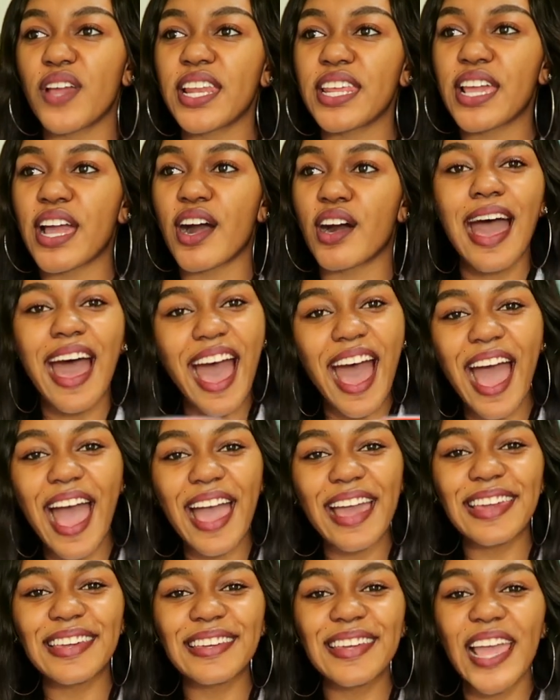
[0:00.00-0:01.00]
video,
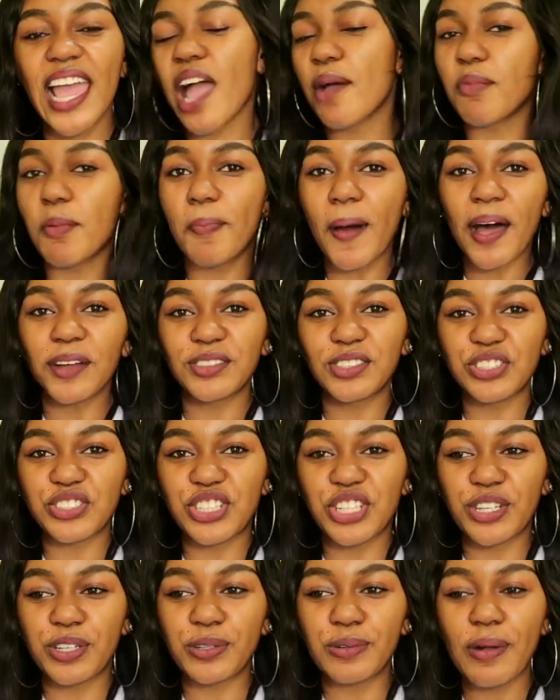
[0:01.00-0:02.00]
I am about to
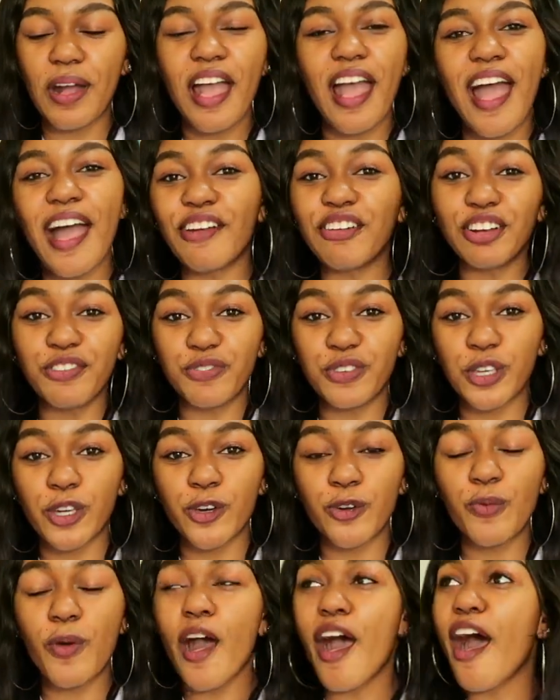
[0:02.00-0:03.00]
do a
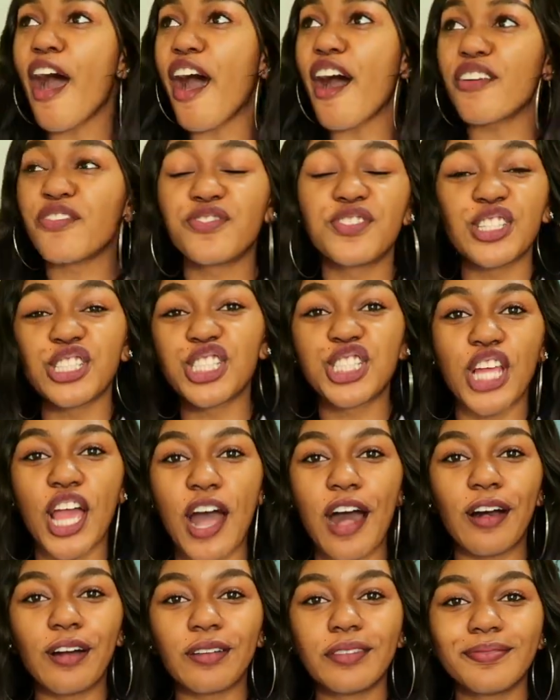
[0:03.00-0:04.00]
review of the
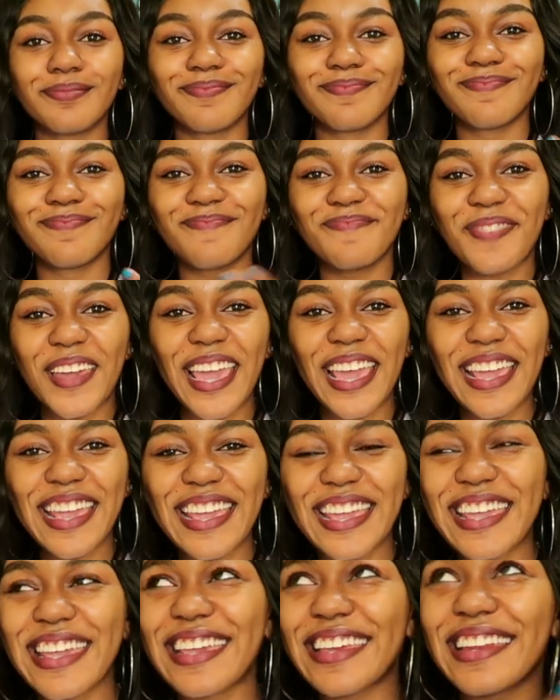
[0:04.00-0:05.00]
show
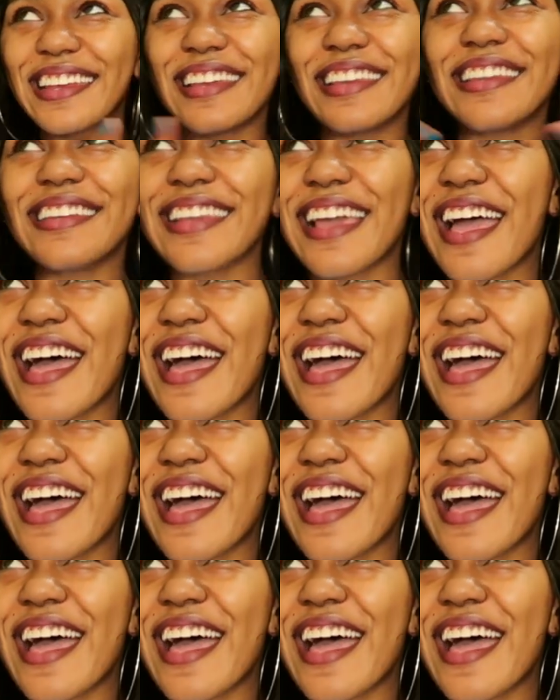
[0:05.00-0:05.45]
Made in